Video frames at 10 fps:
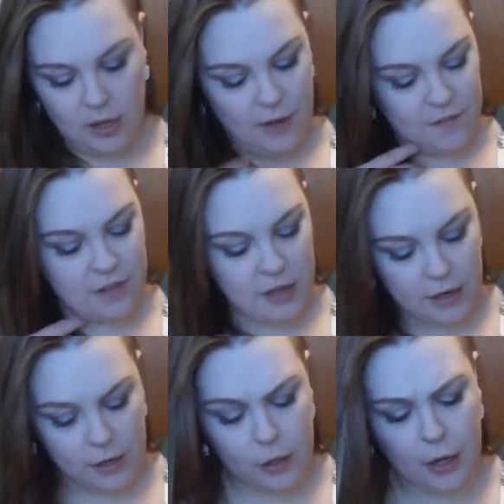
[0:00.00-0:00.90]
If
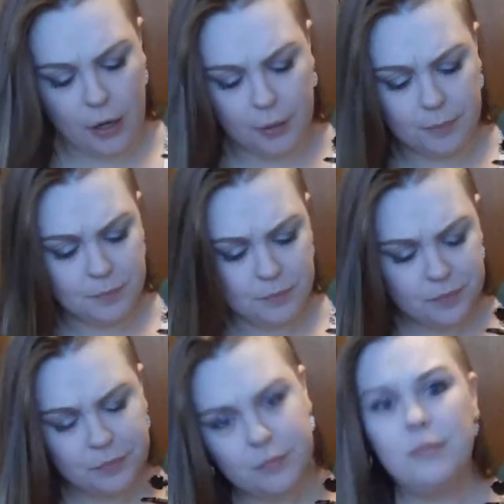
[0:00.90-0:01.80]
they're um,
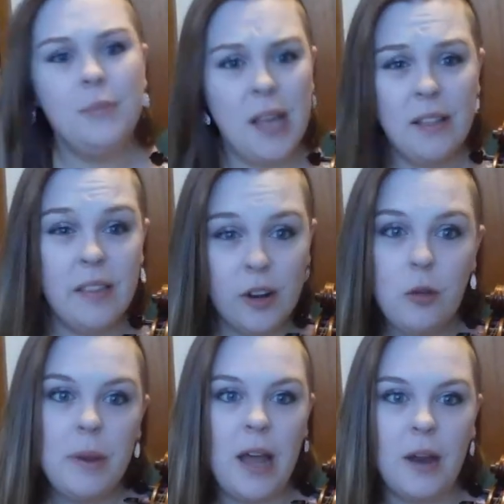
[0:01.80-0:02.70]
a
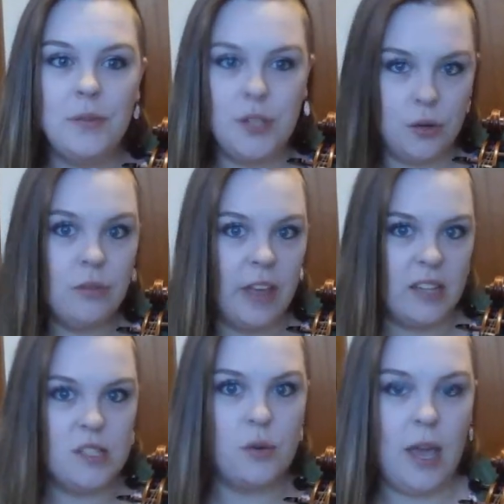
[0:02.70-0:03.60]
little bit out of tune,
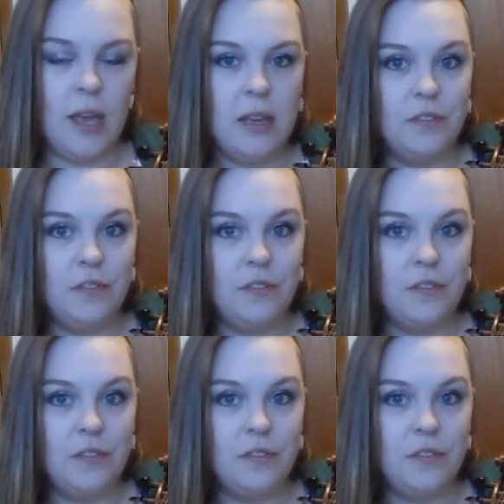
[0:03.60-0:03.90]
that's okay.